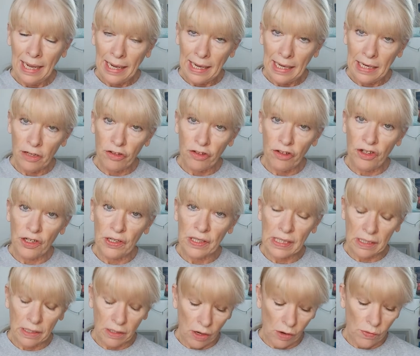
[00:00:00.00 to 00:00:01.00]
it
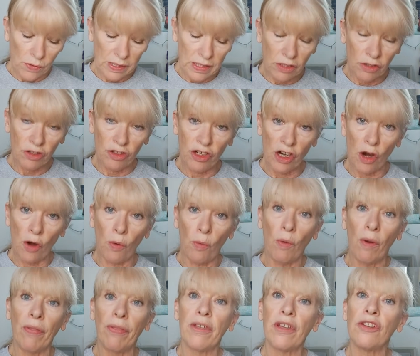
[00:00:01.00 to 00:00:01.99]
just goes to
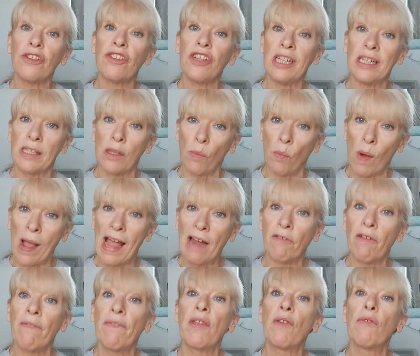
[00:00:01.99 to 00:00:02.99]
show that she's
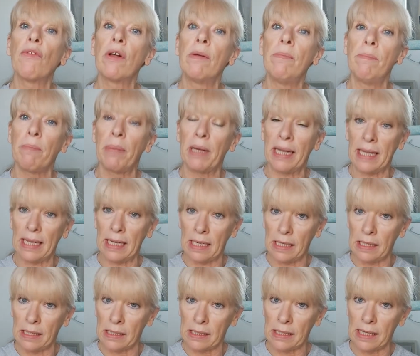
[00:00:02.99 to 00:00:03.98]
aware of the
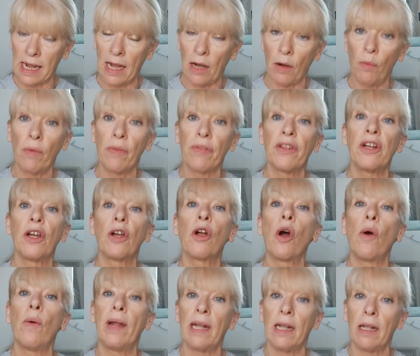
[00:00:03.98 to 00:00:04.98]
rumblings now that are
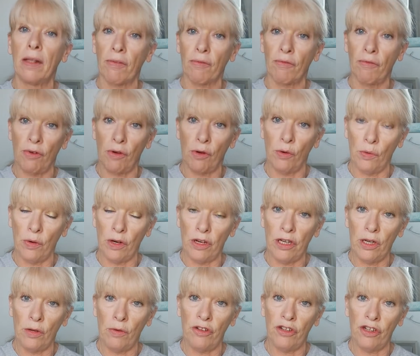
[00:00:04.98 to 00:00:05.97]
going through
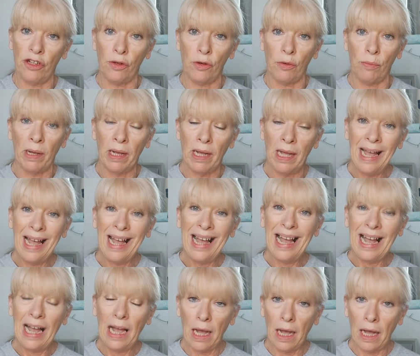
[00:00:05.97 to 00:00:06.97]
YouTube,
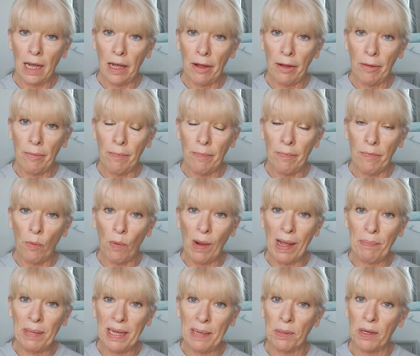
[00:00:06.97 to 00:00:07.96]

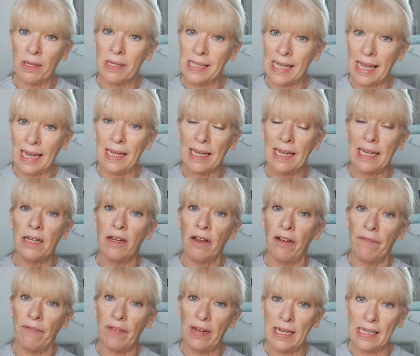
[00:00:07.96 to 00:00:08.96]
where people are saying
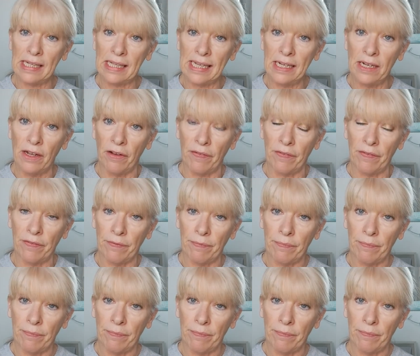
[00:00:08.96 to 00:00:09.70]
enough is enough.